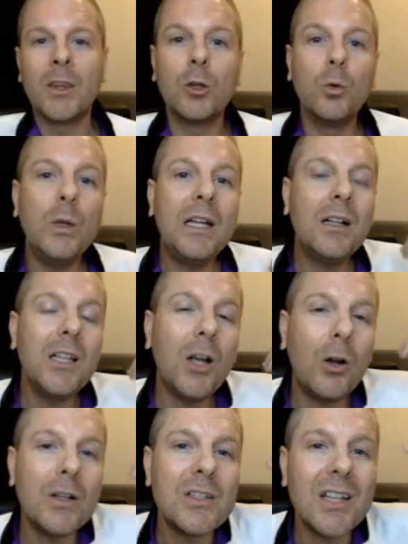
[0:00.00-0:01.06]
the weekly
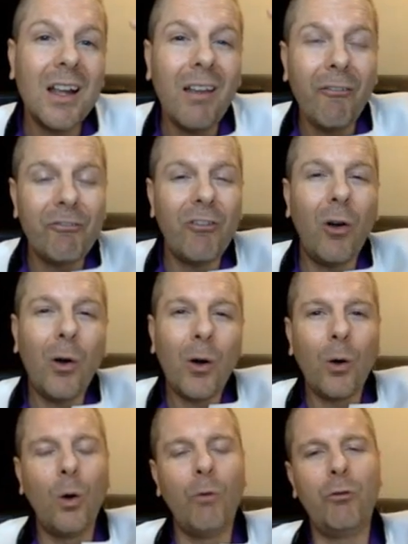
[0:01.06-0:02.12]
R S I far
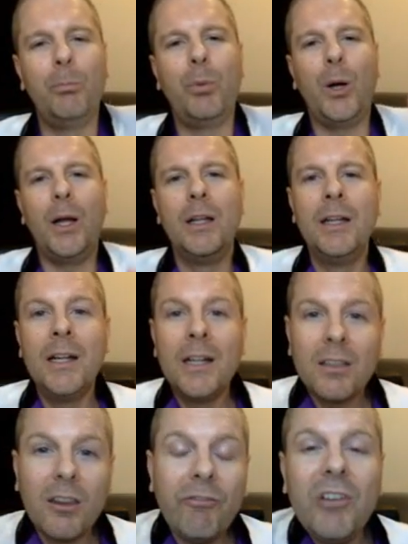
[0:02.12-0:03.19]
overbought,
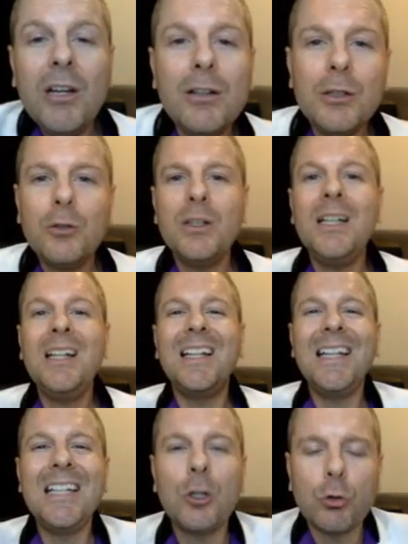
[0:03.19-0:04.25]
the fear and greed,
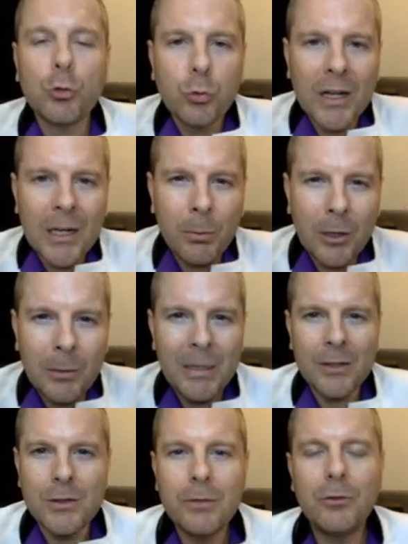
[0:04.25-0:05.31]
incredible
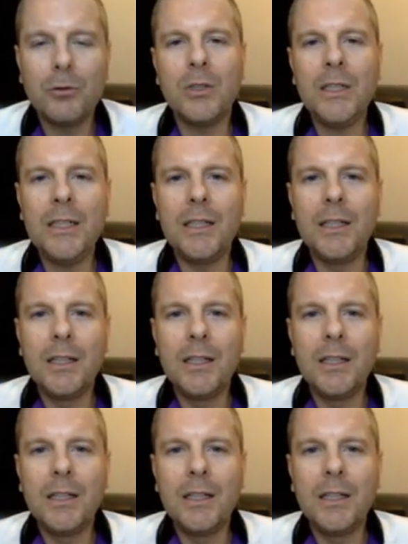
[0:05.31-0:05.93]
amounts of greed.